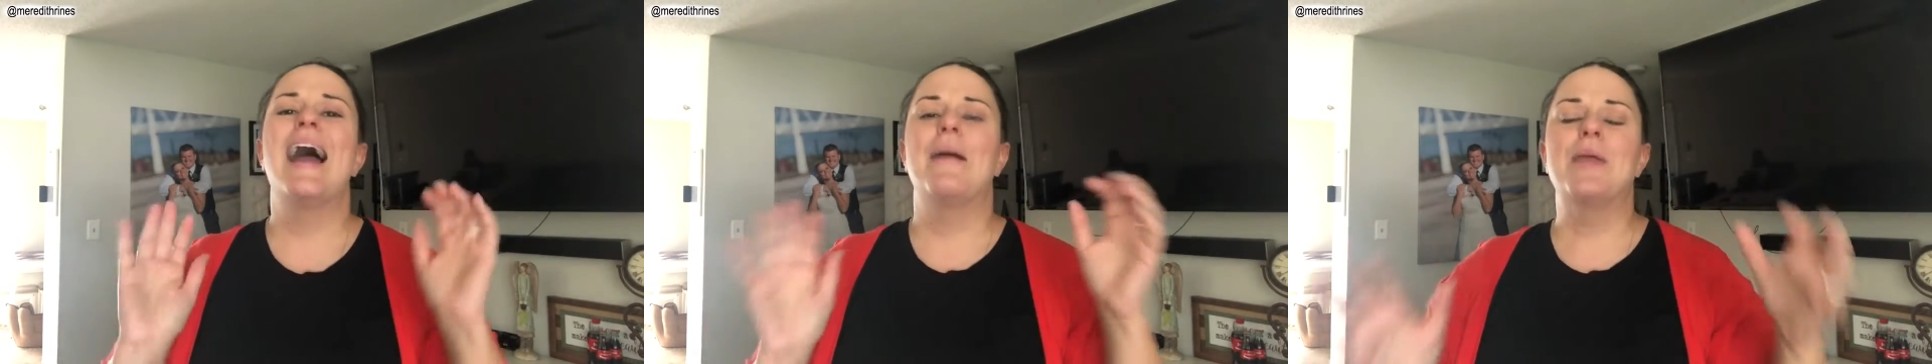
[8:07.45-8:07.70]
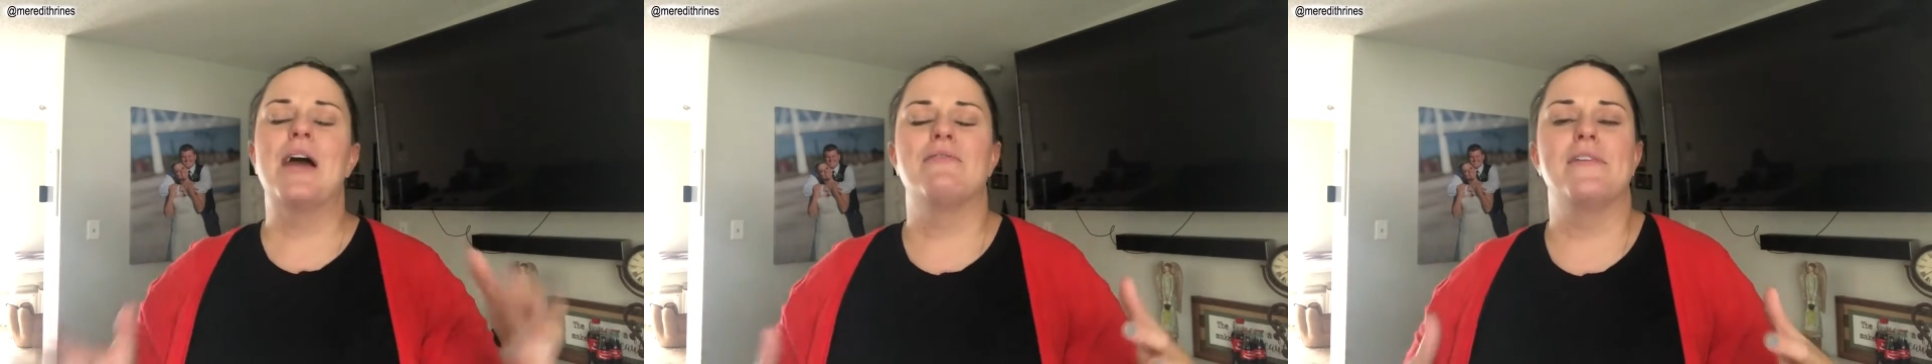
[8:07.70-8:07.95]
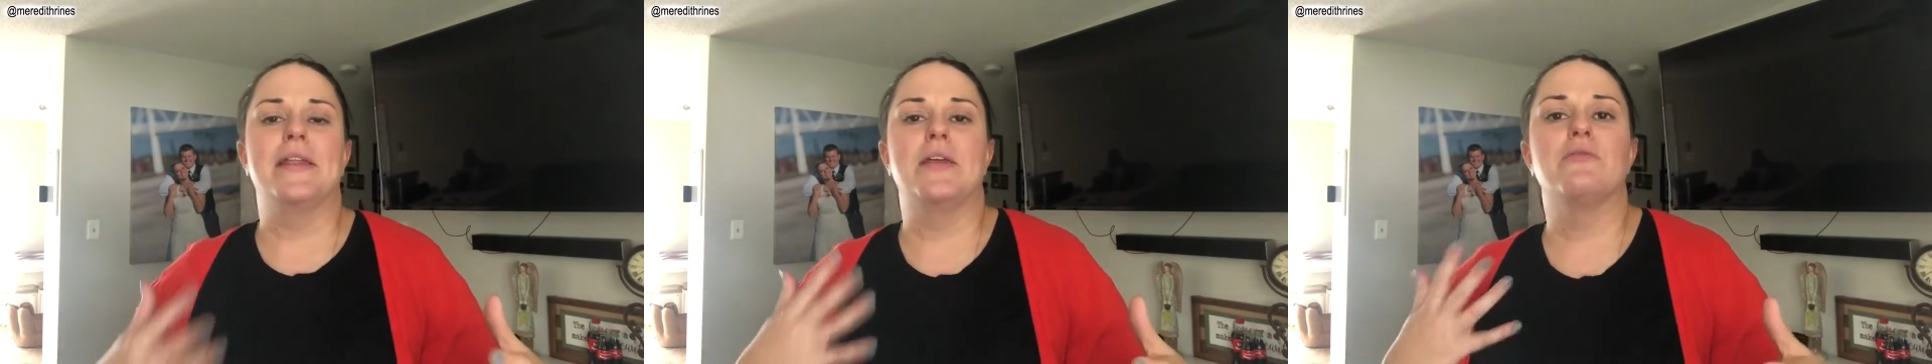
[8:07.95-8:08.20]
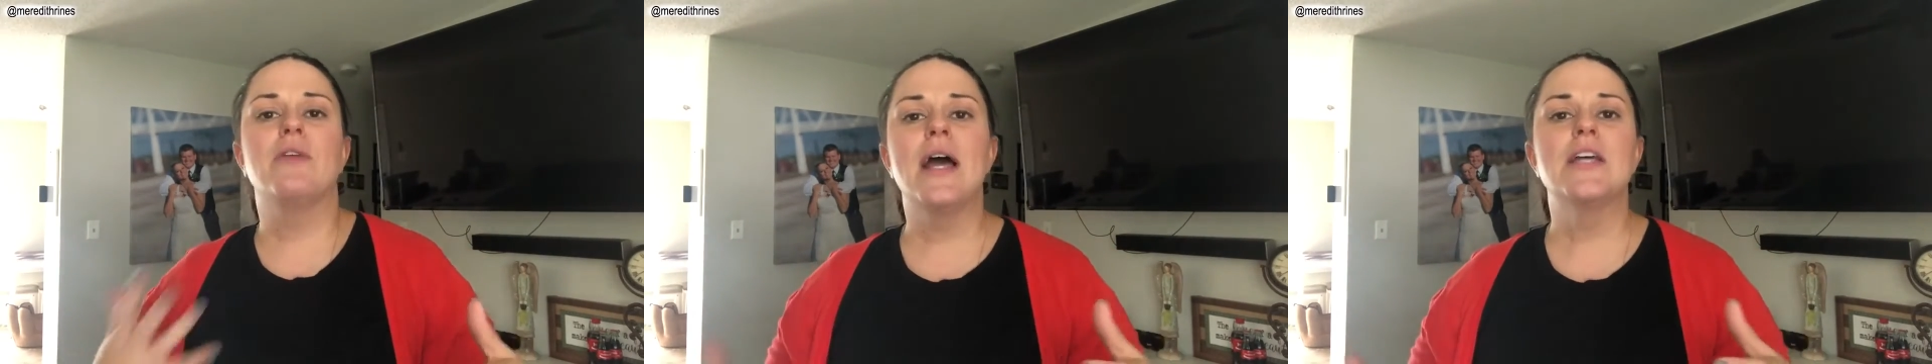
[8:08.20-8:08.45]
I'm not
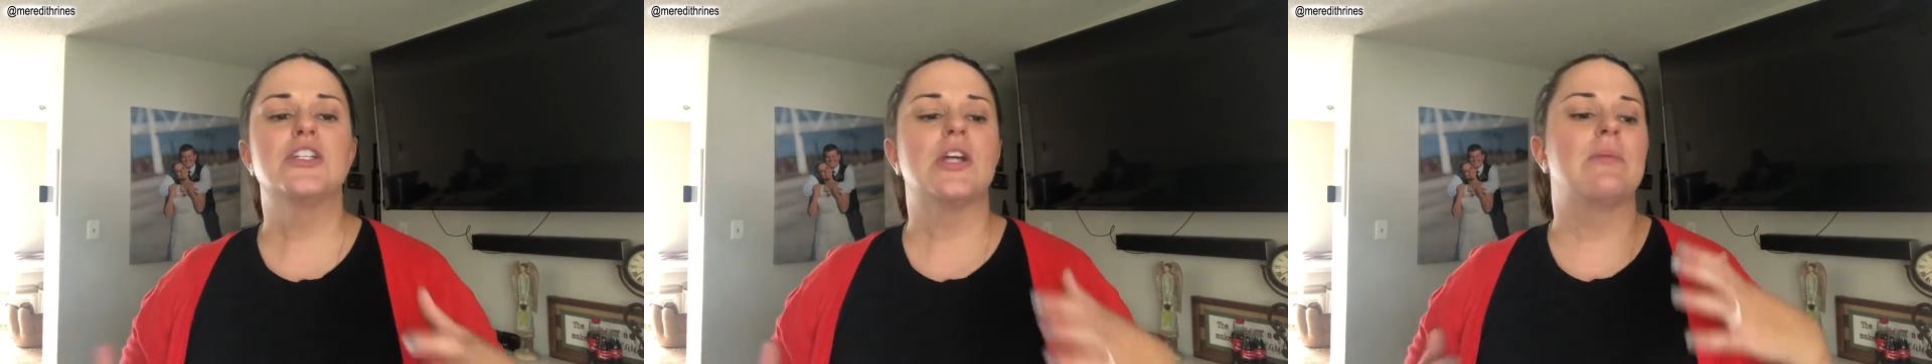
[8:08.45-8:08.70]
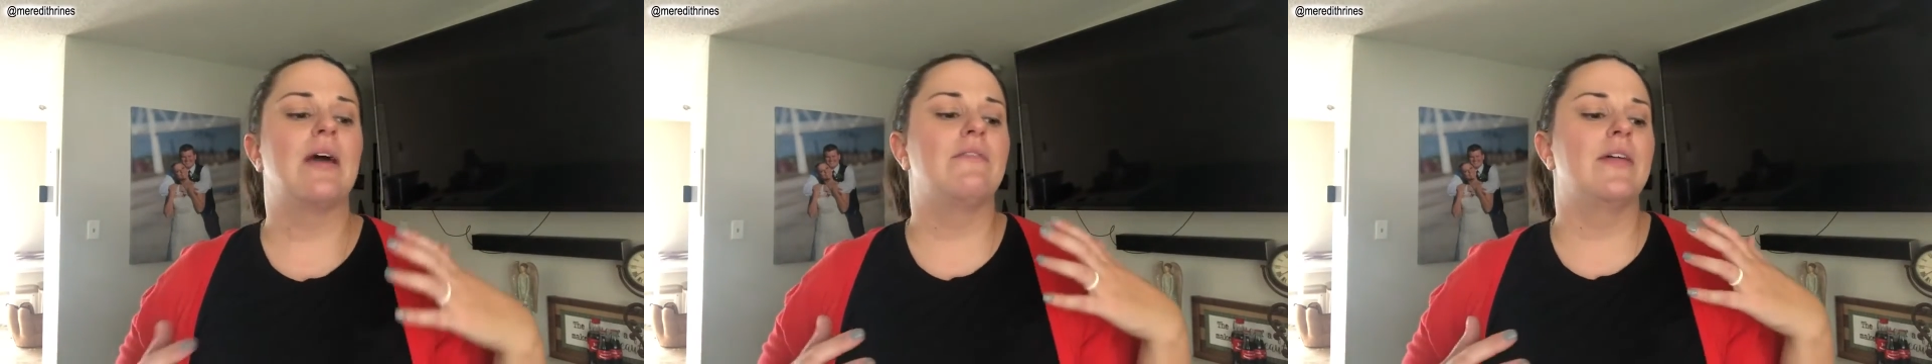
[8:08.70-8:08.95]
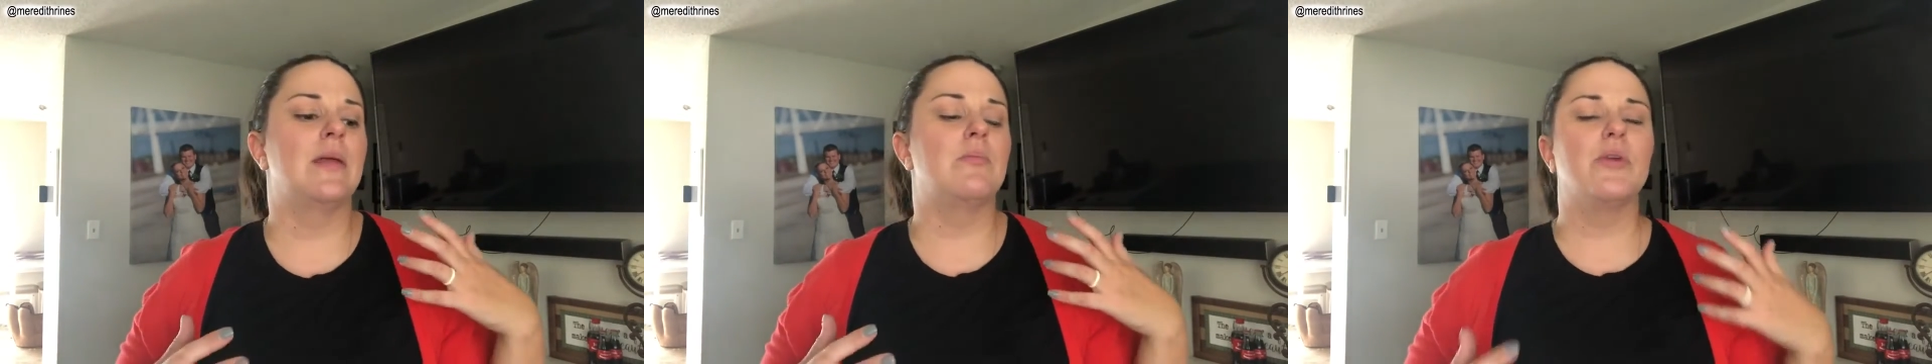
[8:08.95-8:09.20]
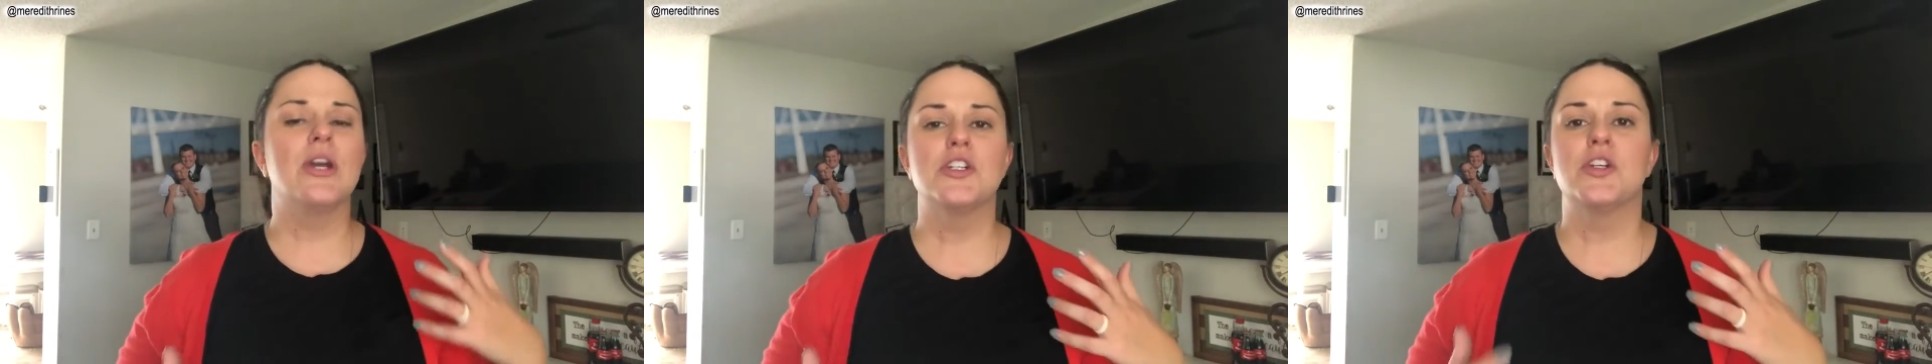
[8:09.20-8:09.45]
feeling rushed. I'm not feeling
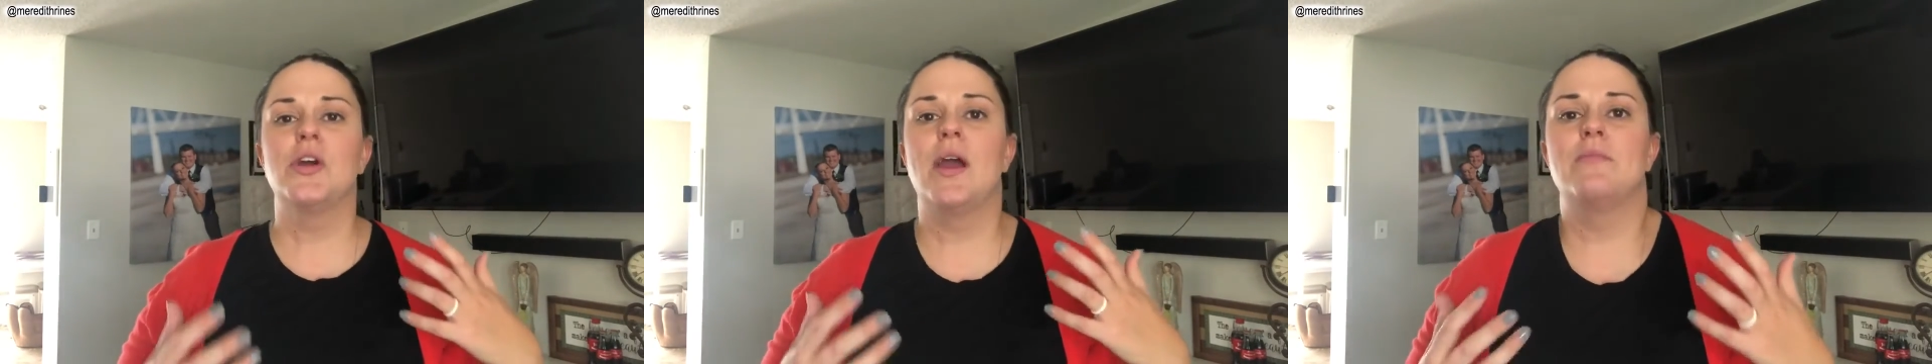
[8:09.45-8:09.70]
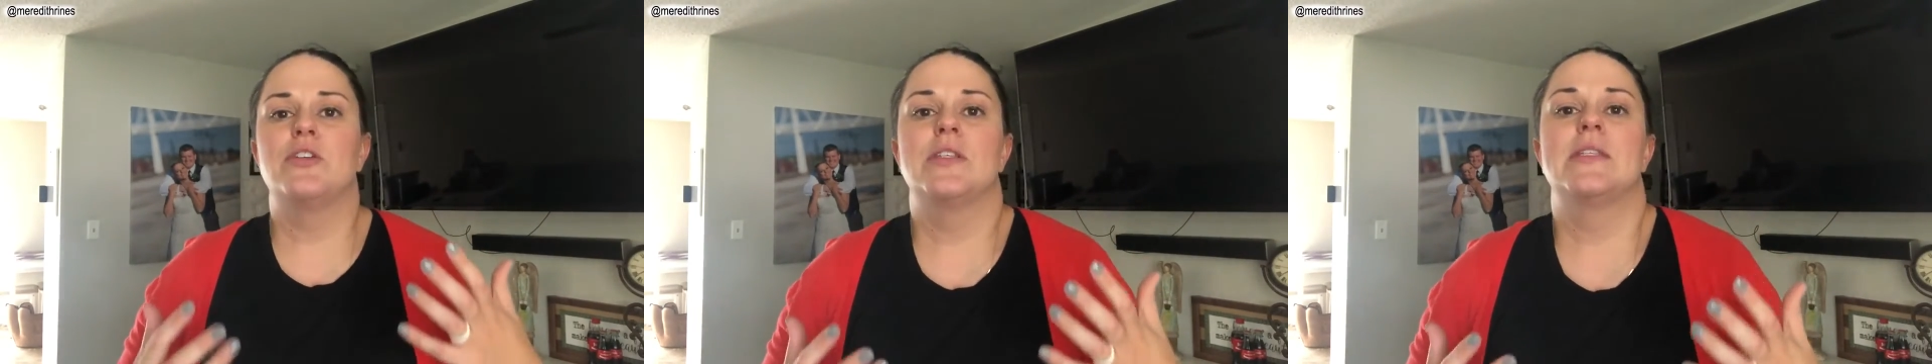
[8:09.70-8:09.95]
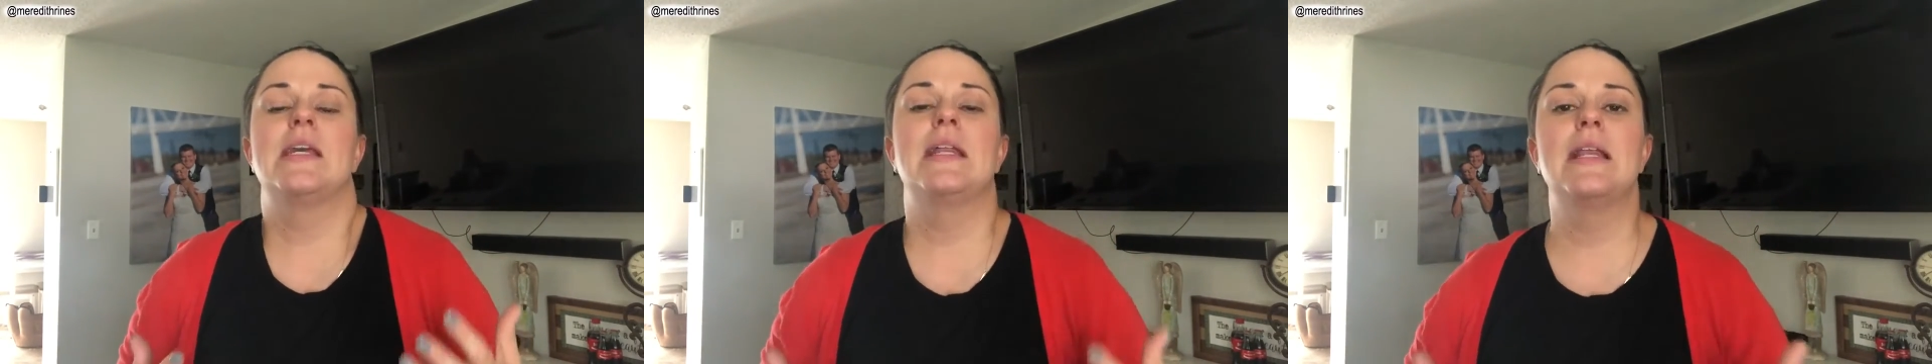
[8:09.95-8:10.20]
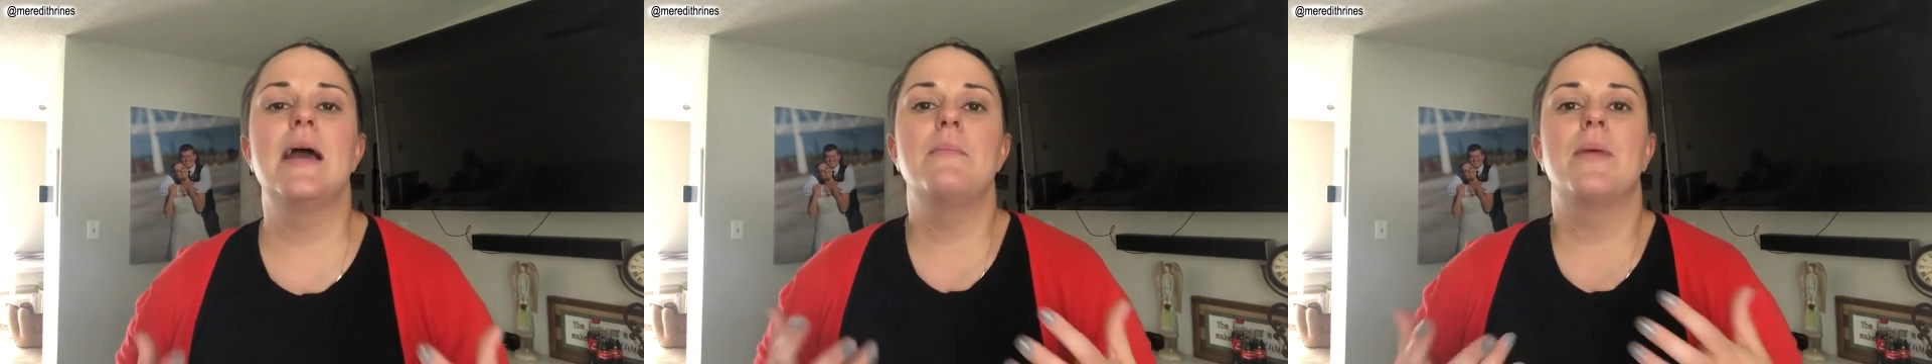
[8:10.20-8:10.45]
pressure. I'm just getting up.